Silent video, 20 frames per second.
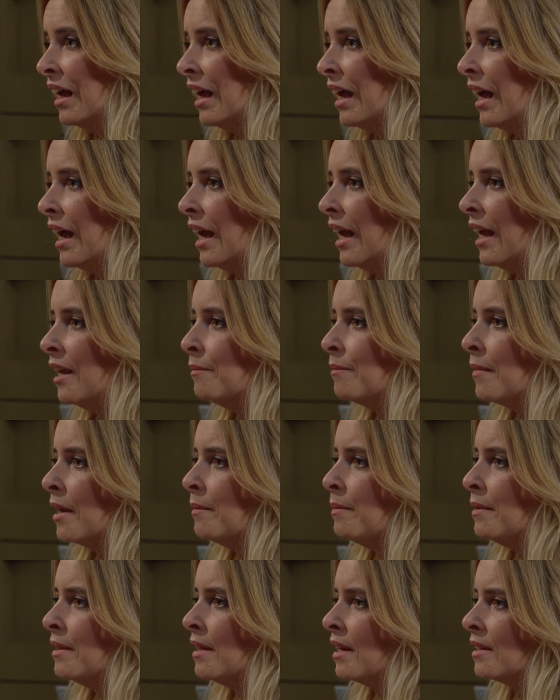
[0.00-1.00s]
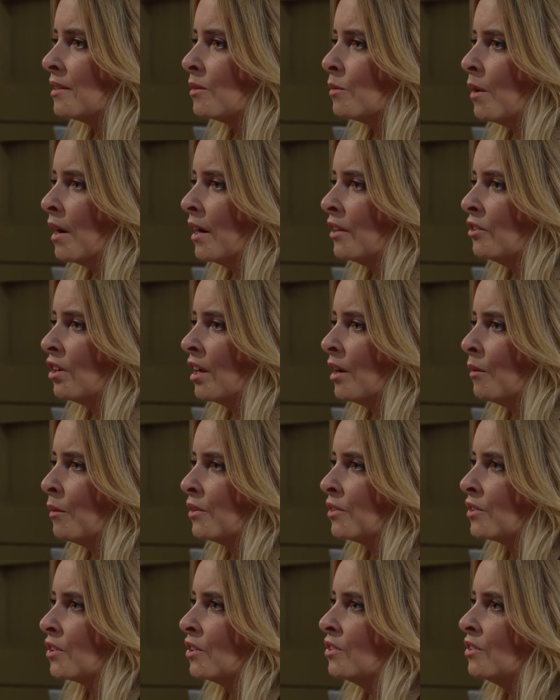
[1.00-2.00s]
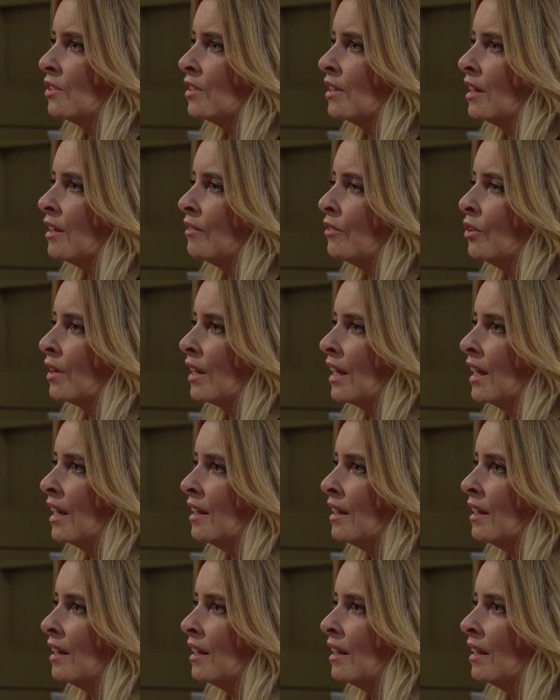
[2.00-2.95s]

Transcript: Hey, maybe that's why Jay wants custody of your kid.